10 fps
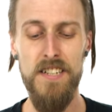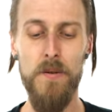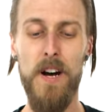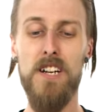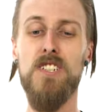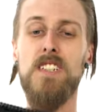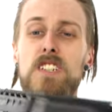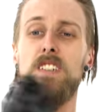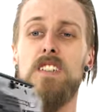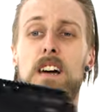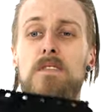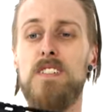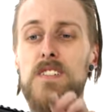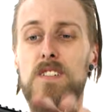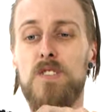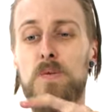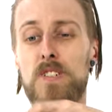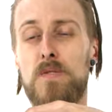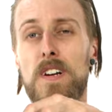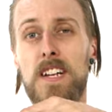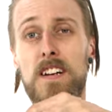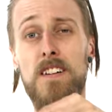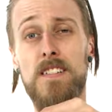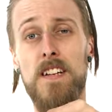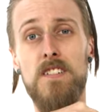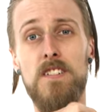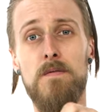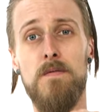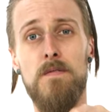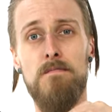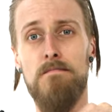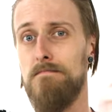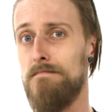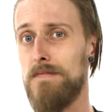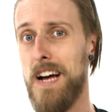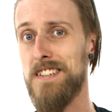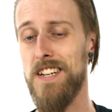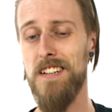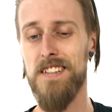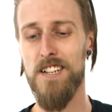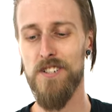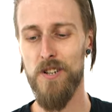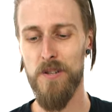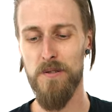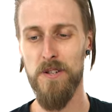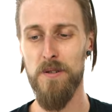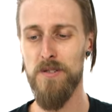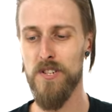You actually just have this little switch right here and then just that's it, that's all you do.